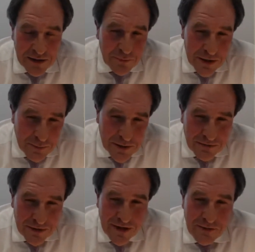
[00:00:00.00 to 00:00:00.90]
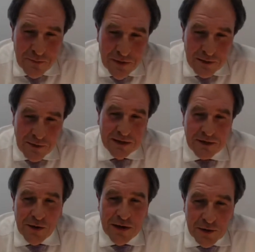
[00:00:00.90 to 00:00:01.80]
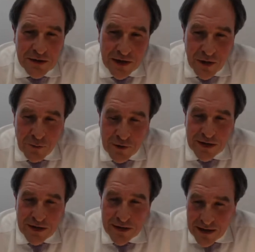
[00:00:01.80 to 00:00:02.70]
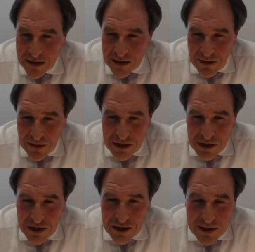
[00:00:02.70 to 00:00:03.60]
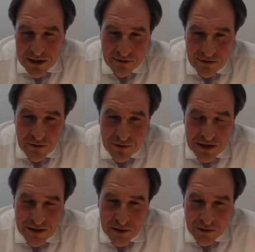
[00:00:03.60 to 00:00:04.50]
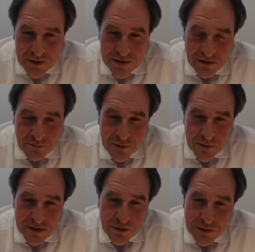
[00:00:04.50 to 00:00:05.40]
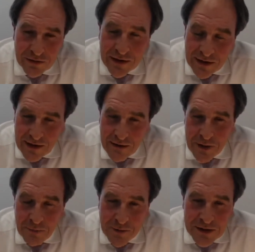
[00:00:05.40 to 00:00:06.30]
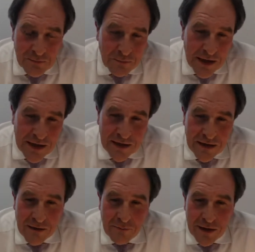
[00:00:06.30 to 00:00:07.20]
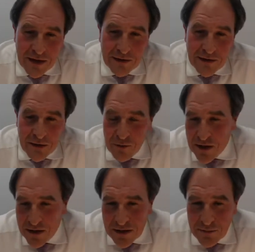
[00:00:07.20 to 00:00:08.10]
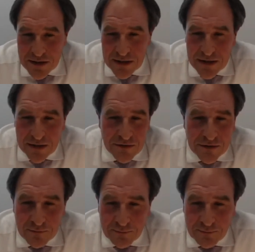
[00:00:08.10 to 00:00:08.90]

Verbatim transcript: the purpose of the company, about the way in which they operate, the relationships they have, not just with yourself, but also with people who are supplying the company, your customers, etc.